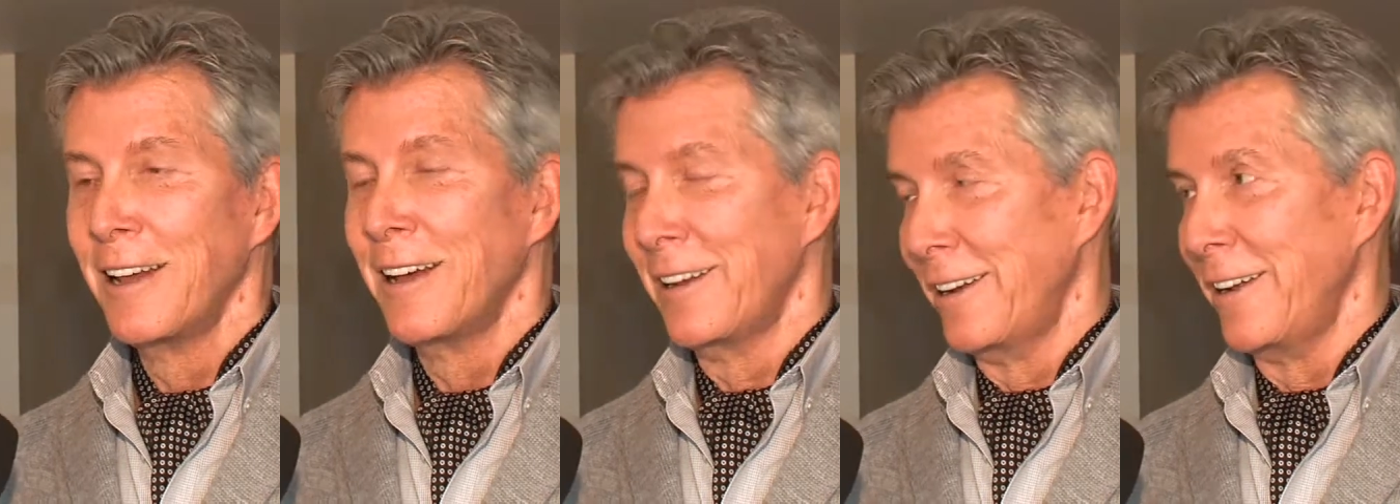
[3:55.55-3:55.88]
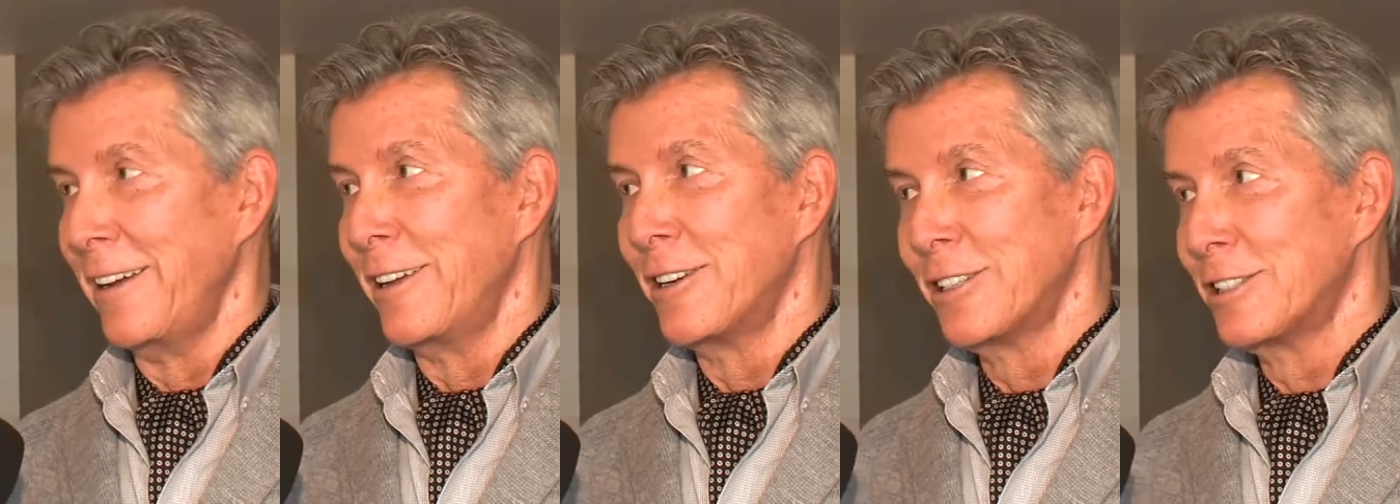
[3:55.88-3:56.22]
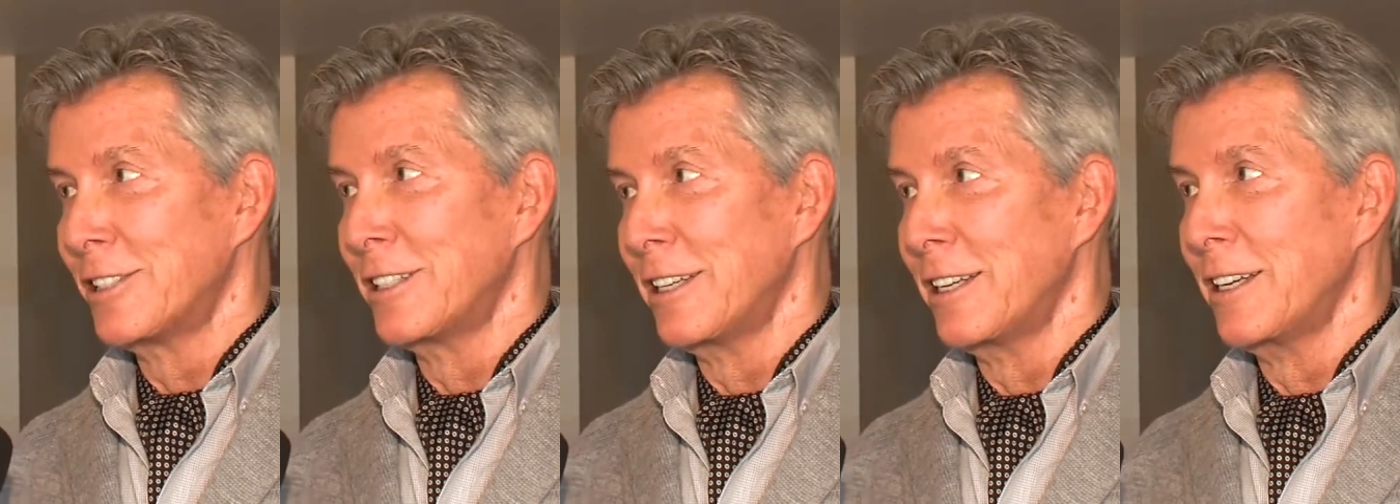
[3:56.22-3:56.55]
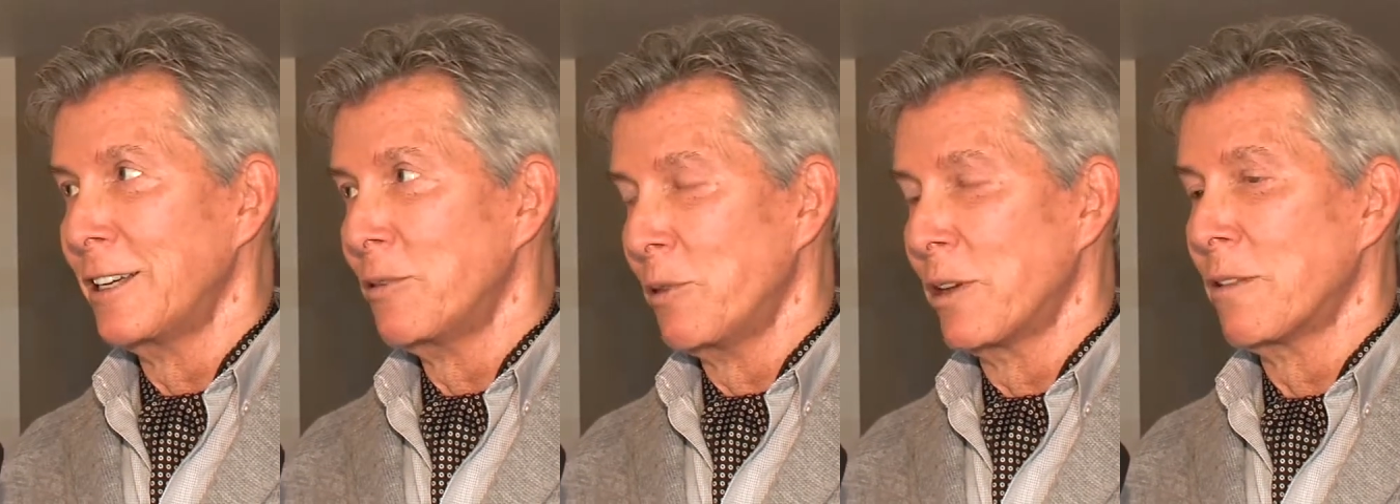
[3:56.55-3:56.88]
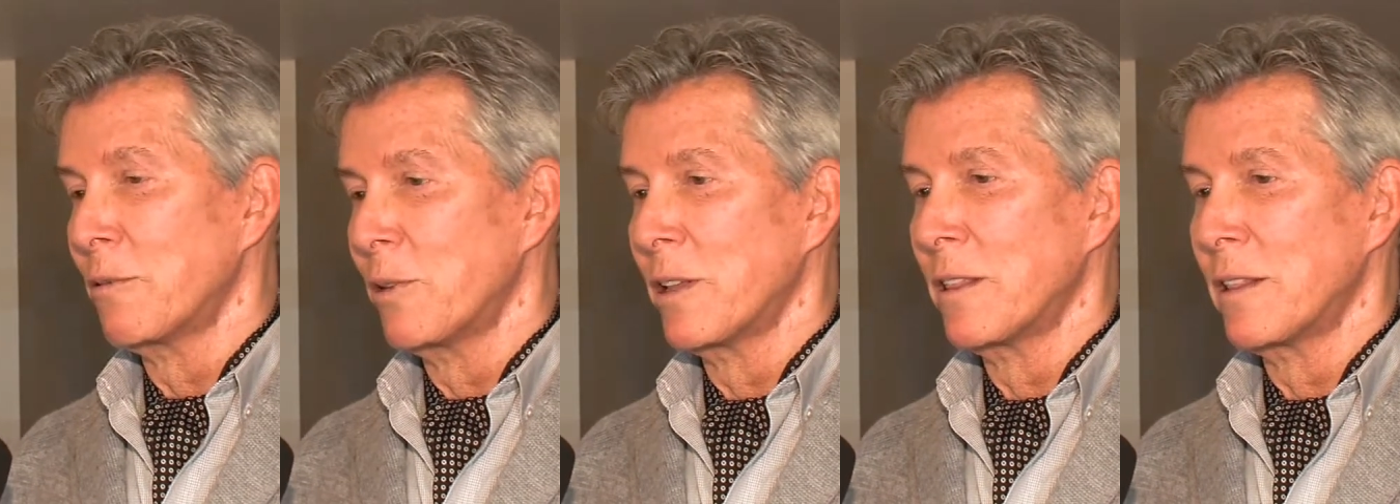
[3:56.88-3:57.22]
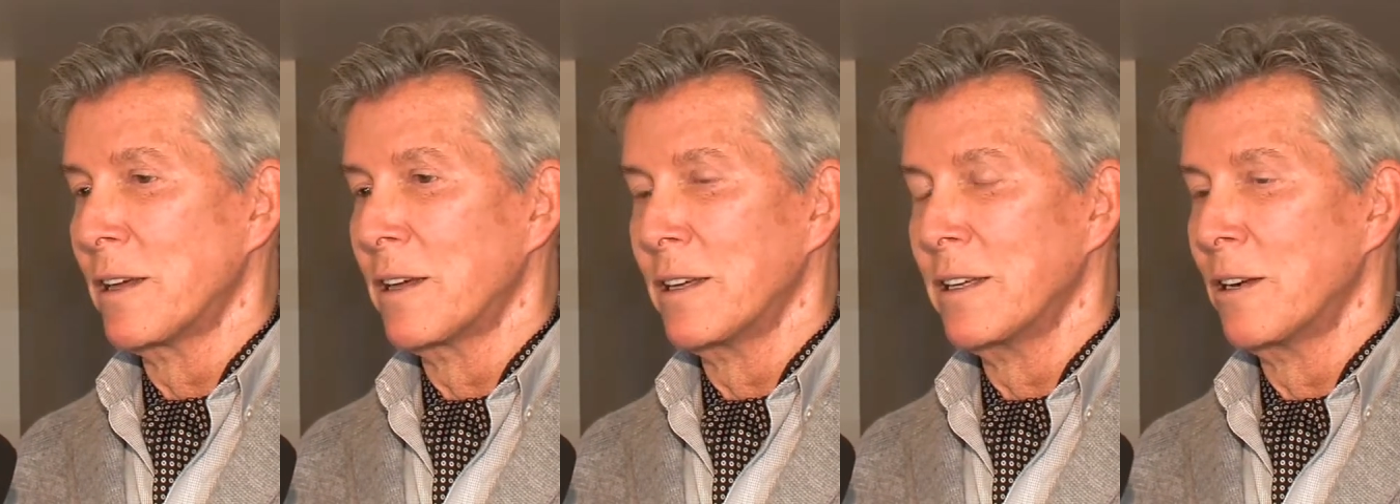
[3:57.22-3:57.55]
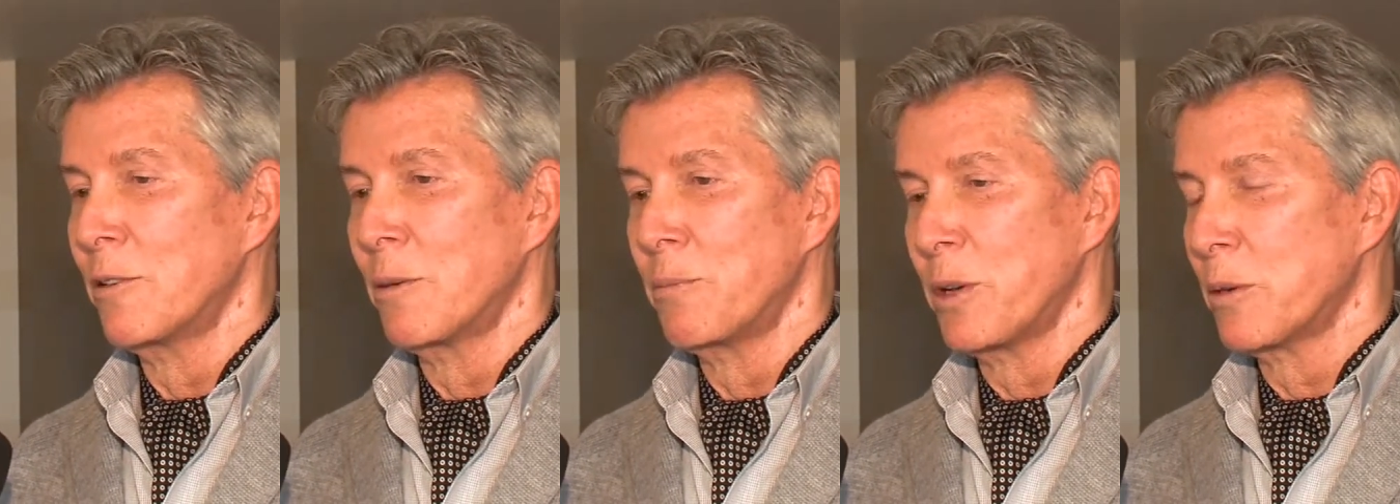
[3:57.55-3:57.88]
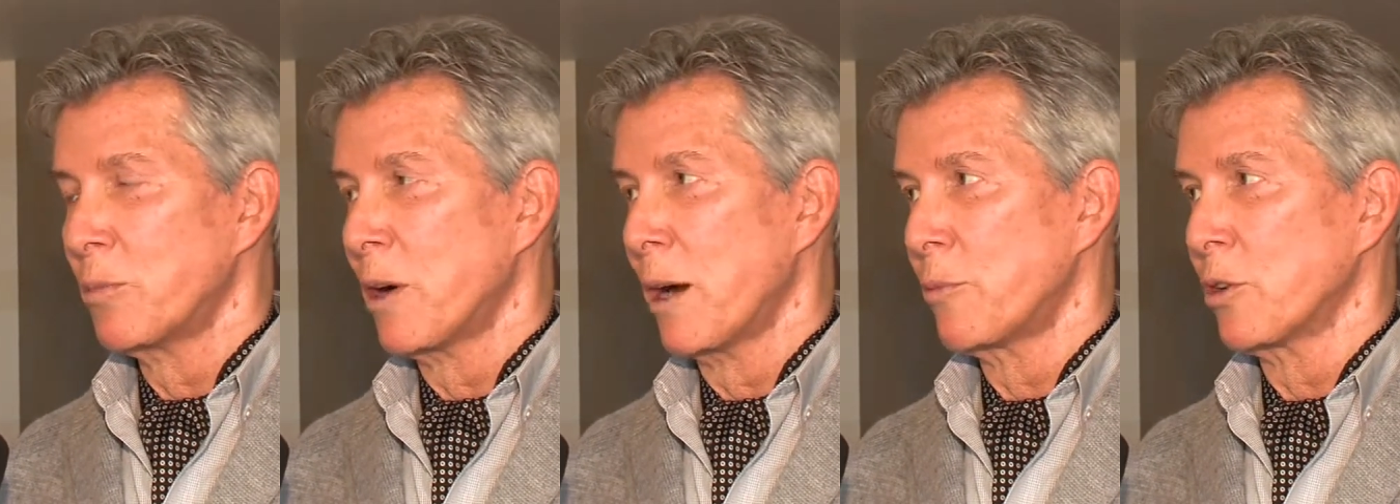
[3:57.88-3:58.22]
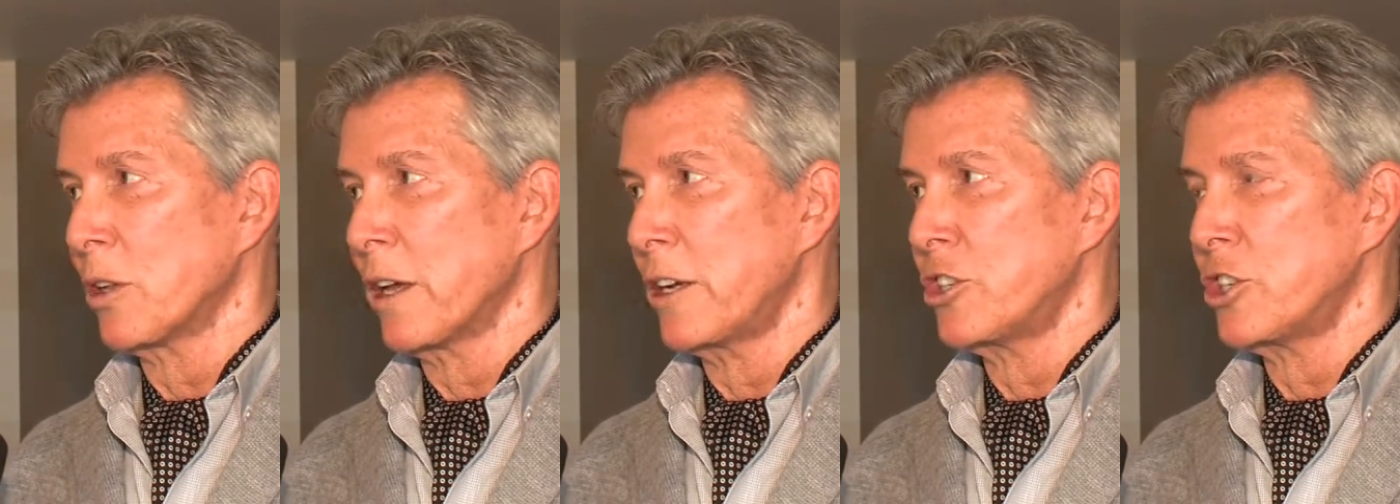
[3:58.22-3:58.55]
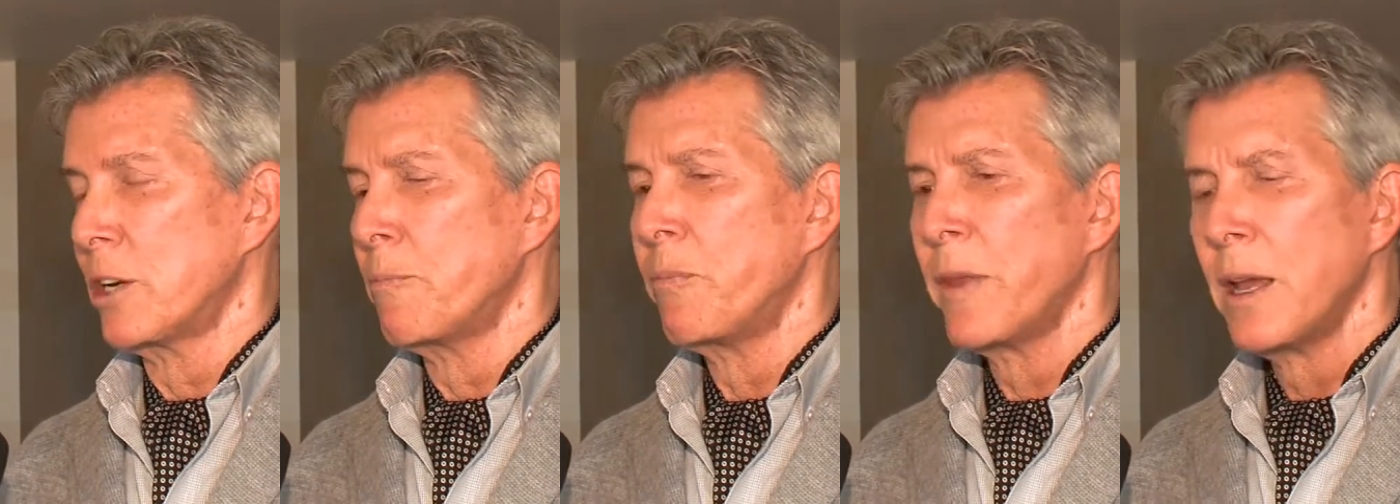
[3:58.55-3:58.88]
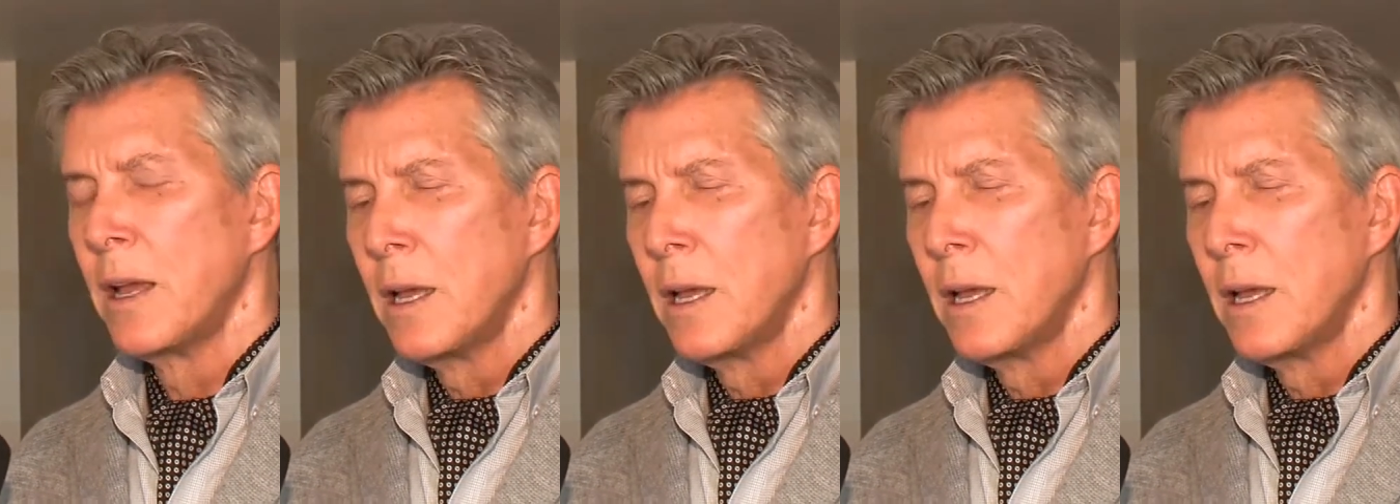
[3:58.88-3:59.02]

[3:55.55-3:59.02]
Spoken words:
an inner city with a big population.